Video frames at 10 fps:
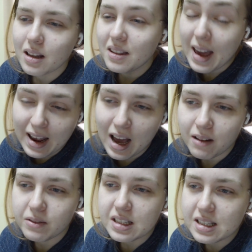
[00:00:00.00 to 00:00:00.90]
They
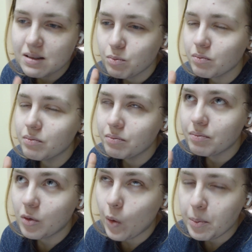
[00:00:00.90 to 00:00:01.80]
have this
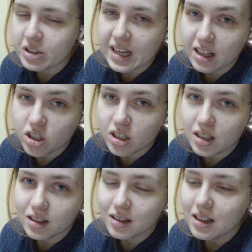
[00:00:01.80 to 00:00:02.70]

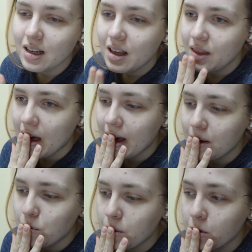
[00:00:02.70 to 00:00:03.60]
reputation
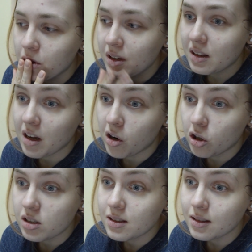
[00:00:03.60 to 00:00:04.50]
that people think there
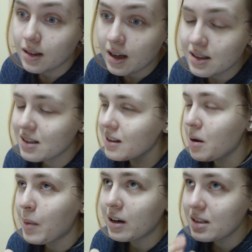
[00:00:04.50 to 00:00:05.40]
are sluts. The
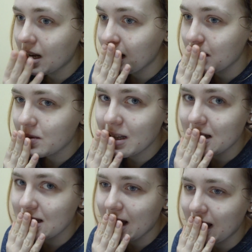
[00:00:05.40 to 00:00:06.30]
amount of times they
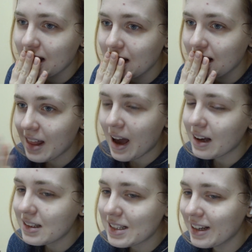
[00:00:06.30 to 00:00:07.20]
say
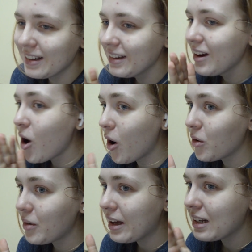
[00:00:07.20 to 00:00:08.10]
that
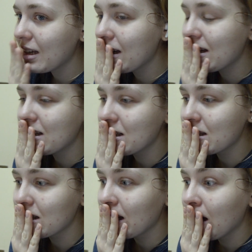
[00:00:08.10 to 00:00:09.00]
already is